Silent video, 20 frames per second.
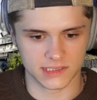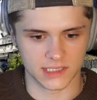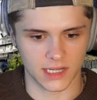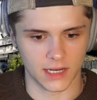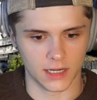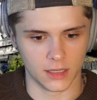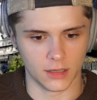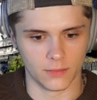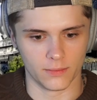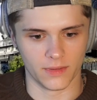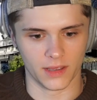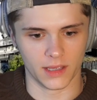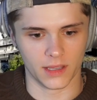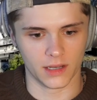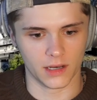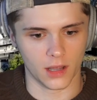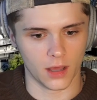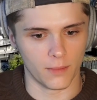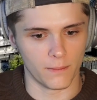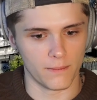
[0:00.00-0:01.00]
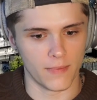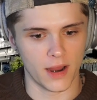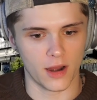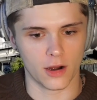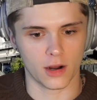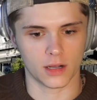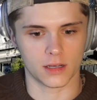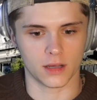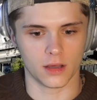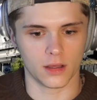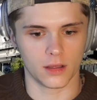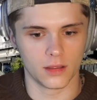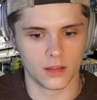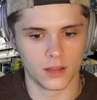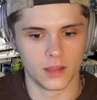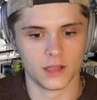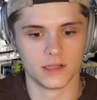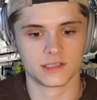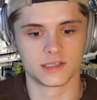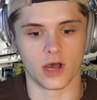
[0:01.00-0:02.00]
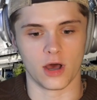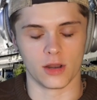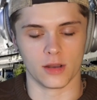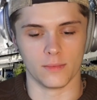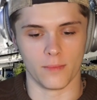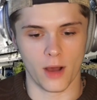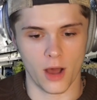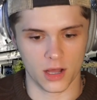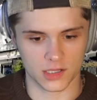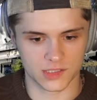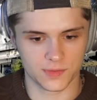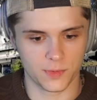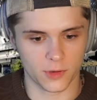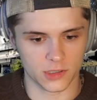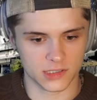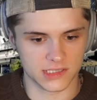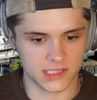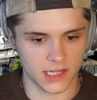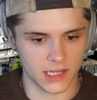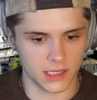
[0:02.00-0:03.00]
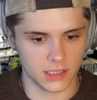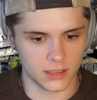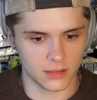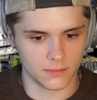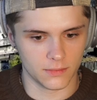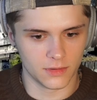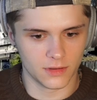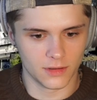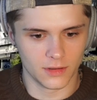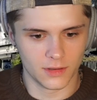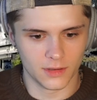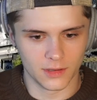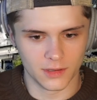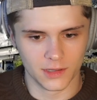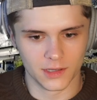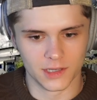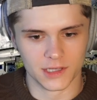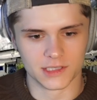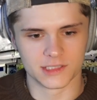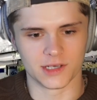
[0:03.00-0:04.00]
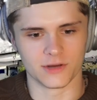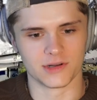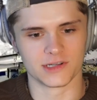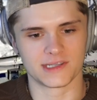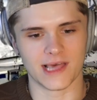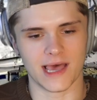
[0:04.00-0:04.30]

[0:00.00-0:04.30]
stadium in America. Tottenham Hotspur Stadium. So does